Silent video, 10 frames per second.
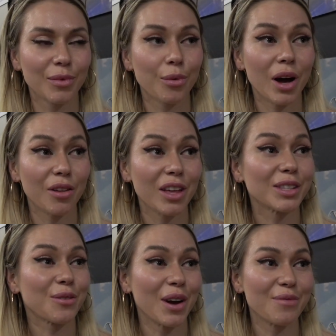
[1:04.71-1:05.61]
Wow,
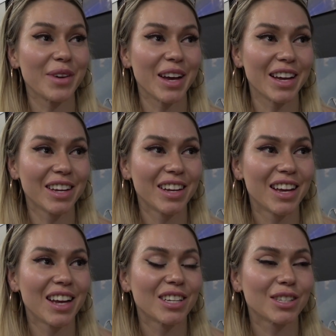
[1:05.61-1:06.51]
that's quite a bit.
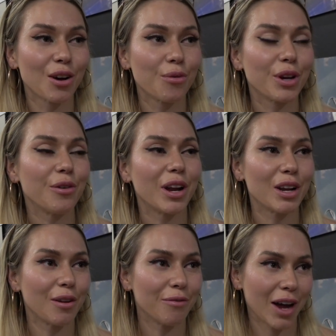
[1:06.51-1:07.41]
So when you
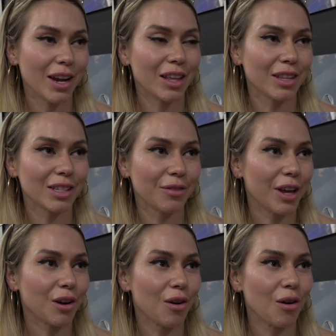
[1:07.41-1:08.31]
ended up finding this
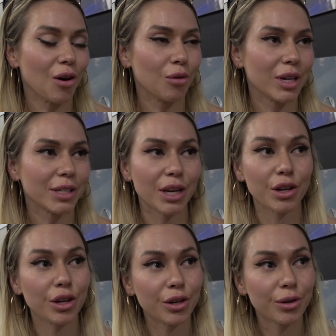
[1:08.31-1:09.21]
vehicle, was it
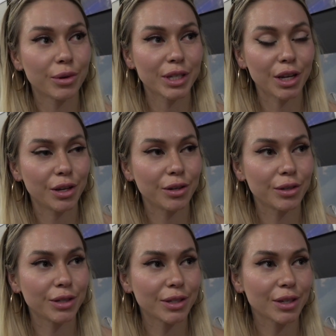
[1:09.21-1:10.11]
new? Was it
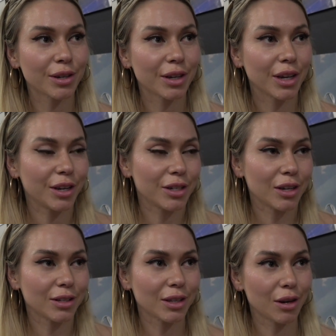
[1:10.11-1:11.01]
used? Can you
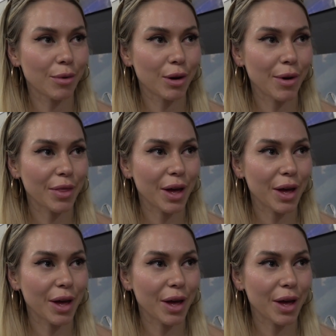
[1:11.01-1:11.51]
tell us a little bit about